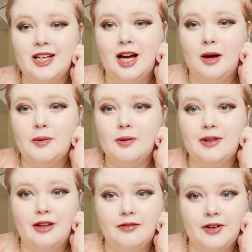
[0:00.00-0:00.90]
happy with how
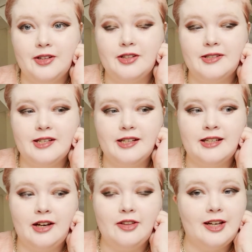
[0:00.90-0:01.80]
the photos turned
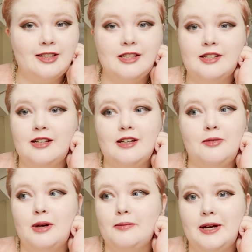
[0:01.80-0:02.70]
out. They actually turned out
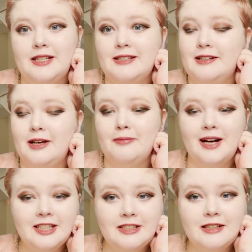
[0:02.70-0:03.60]
way better than I
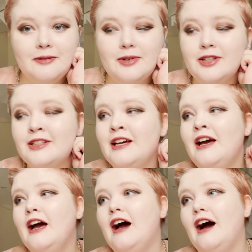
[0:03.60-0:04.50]
imagined they would.
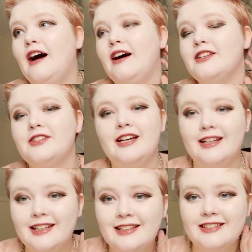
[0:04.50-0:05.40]
So yeah,
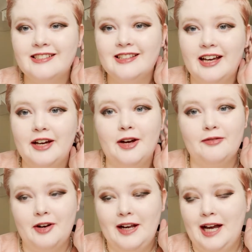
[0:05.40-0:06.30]
needless to say, I'm
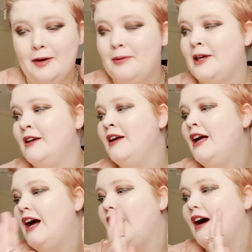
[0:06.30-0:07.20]
very happy.
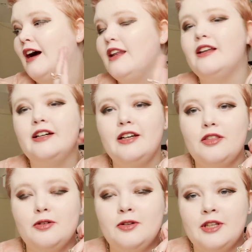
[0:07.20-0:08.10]
Like I
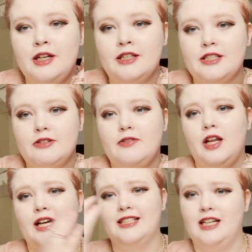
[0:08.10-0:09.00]
thought, the idea of
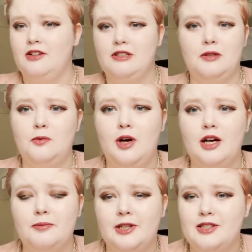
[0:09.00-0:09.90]
lying down didn't work
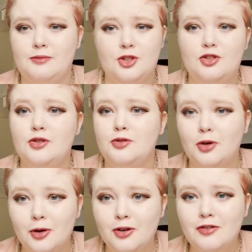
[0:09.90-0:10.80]
because I'm just too
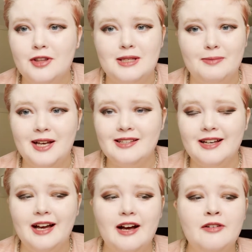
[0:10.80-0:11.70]
tall for the space I
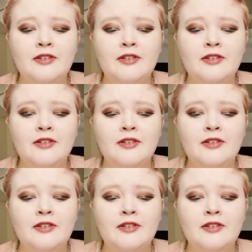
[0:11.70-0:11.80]
have.